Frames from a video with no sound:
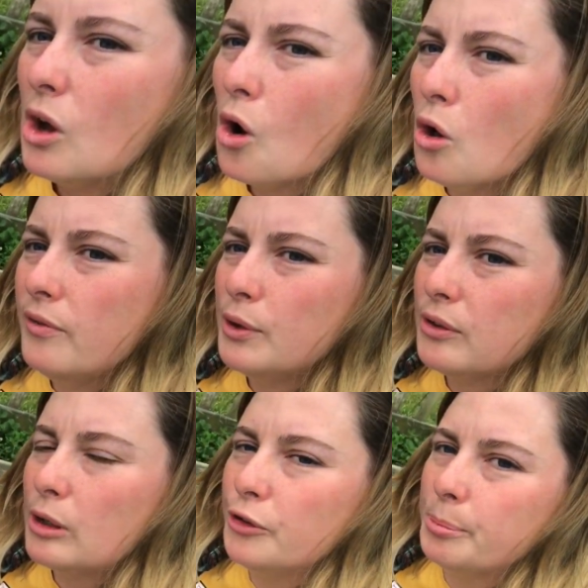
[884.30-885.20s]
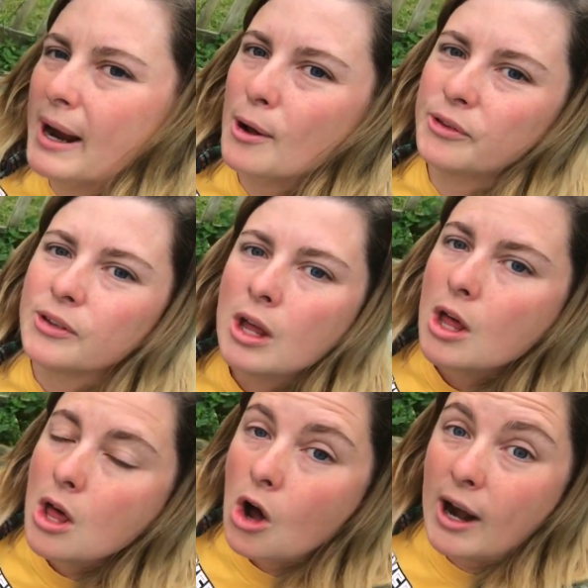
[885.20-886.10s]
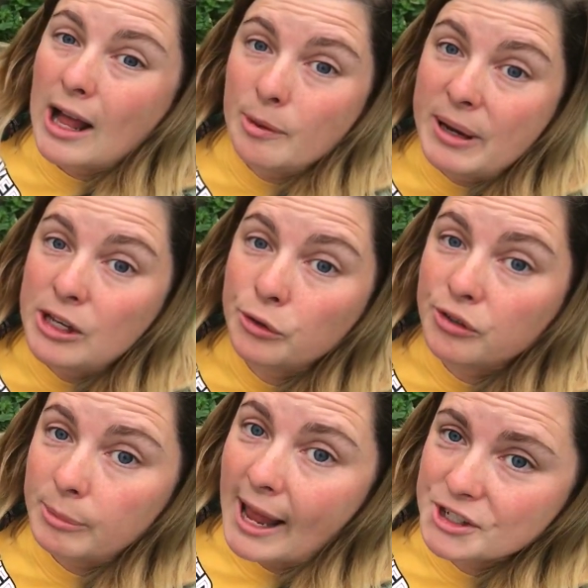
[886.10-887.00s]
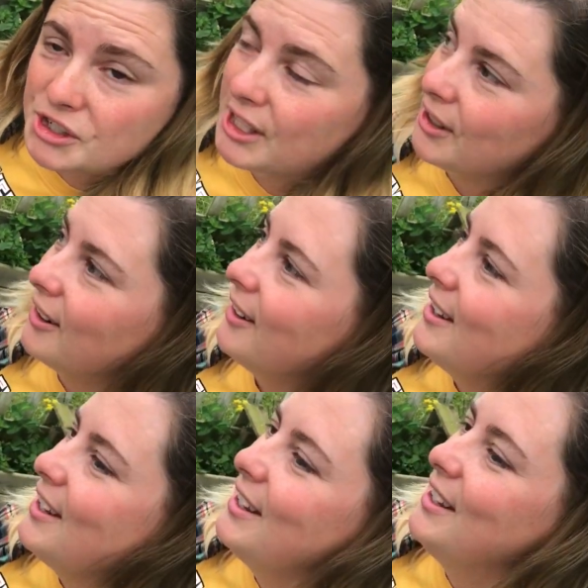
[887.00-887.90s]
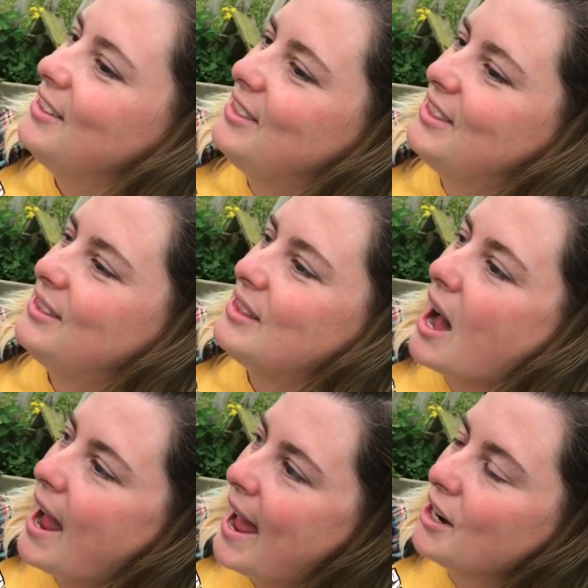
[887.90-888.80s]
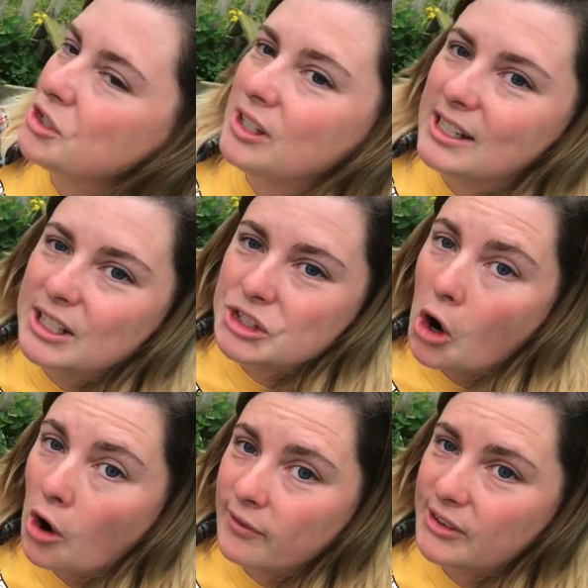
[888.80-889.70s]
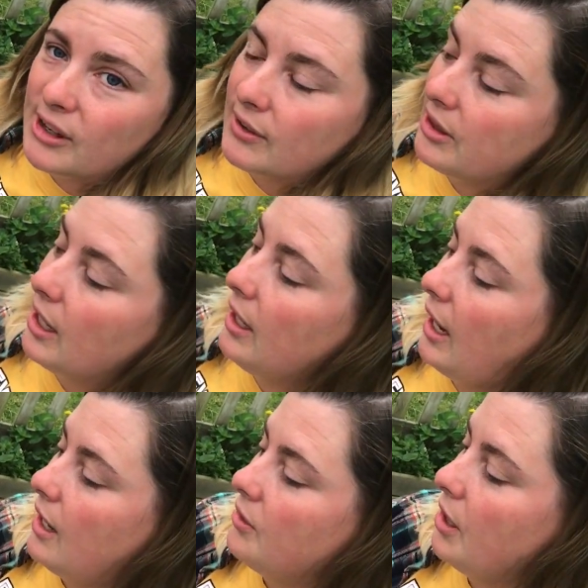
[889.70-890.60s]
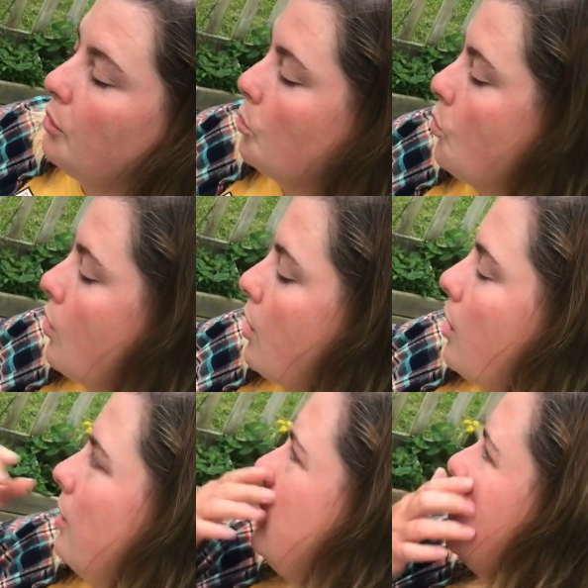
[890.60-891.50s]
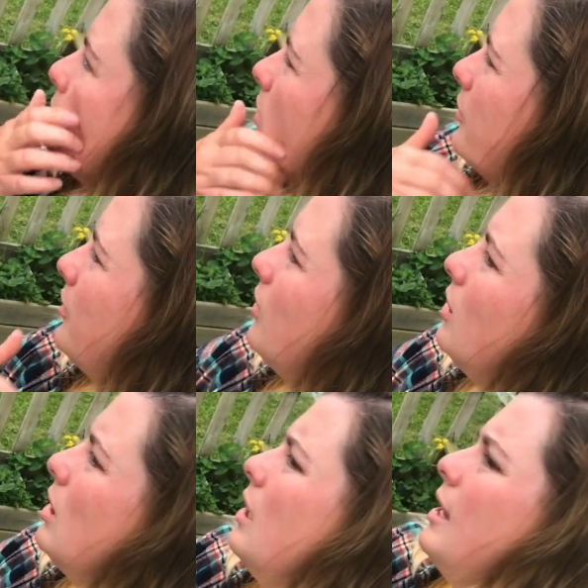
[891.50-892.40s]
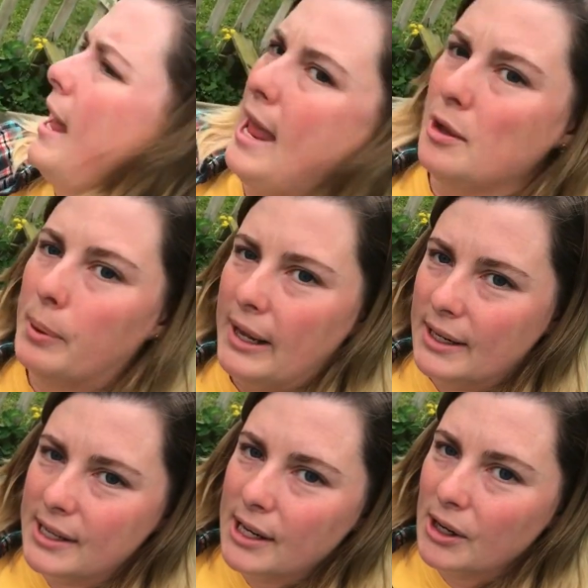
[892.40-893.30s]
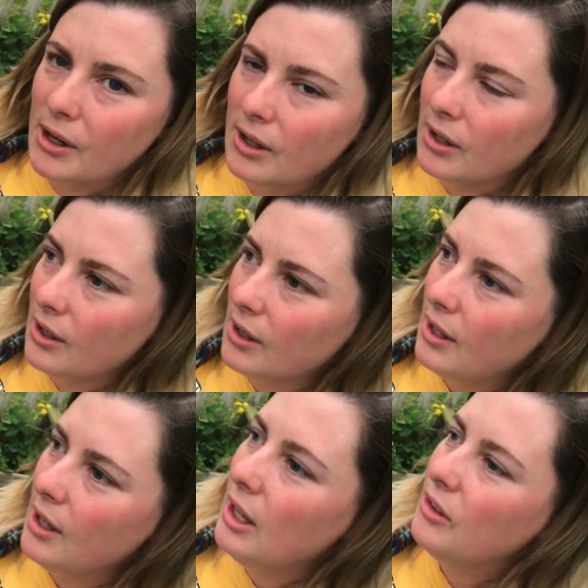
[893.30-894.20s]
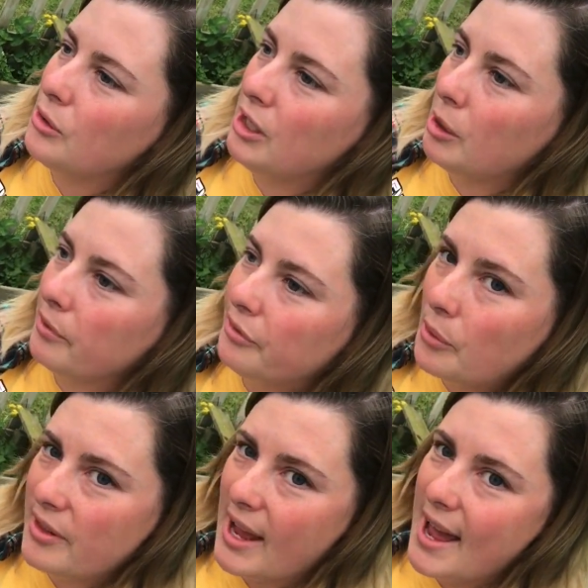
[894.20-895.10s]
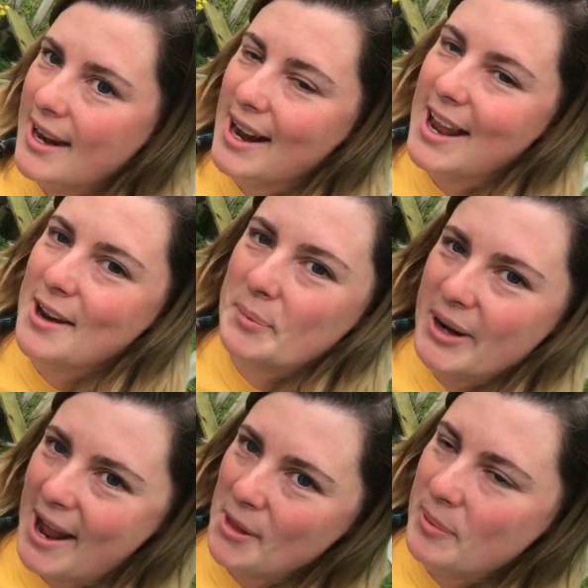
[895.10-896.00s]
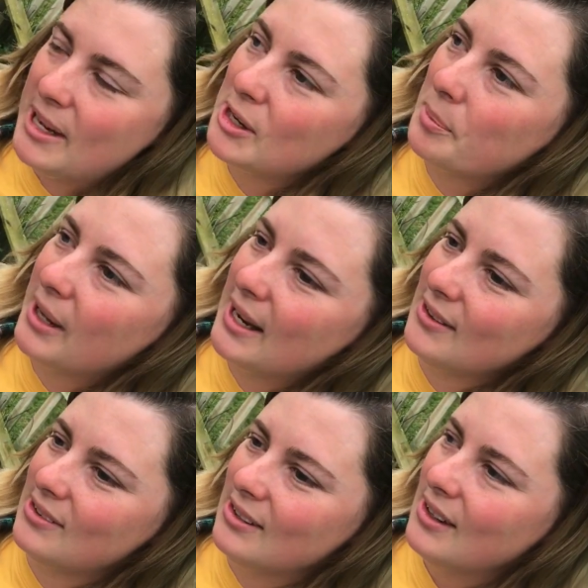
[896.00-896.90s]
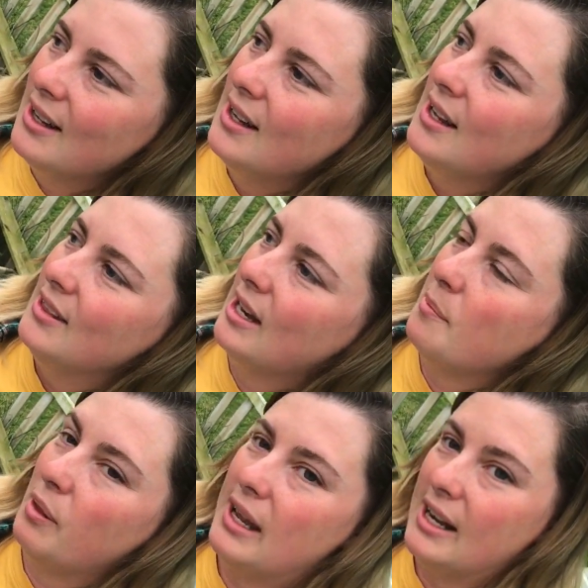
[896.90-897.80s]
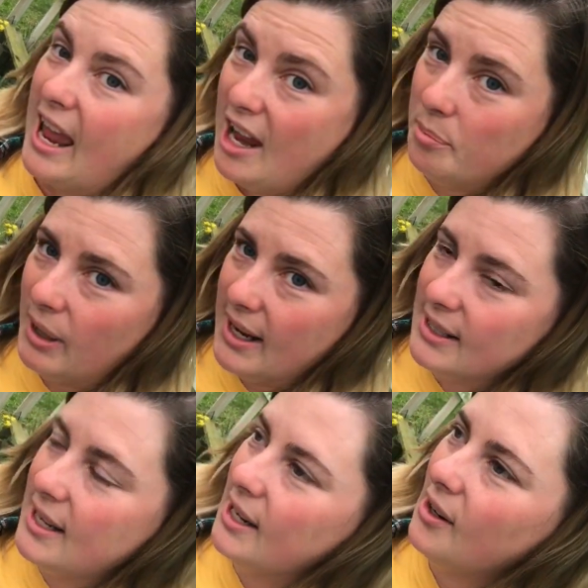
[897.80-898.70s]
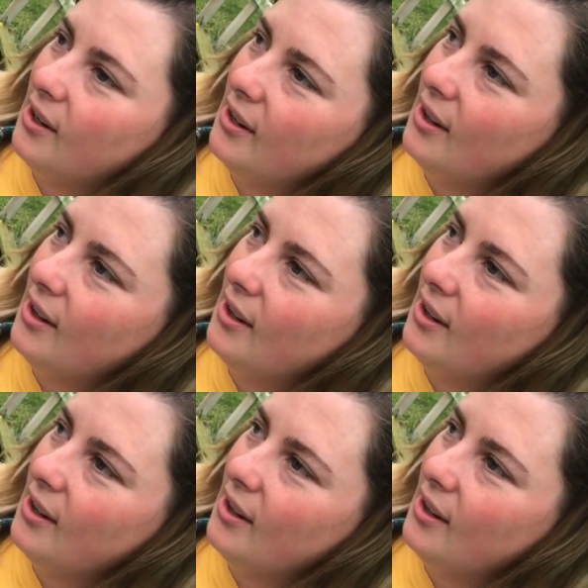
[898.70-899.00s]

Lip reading: all of those little sprouts are jalapenos from last year. I actually didn't get to harvest everything, and there was eggplant here. So the year before that, I had put jalapeno plants. Then I planted eggplant in here,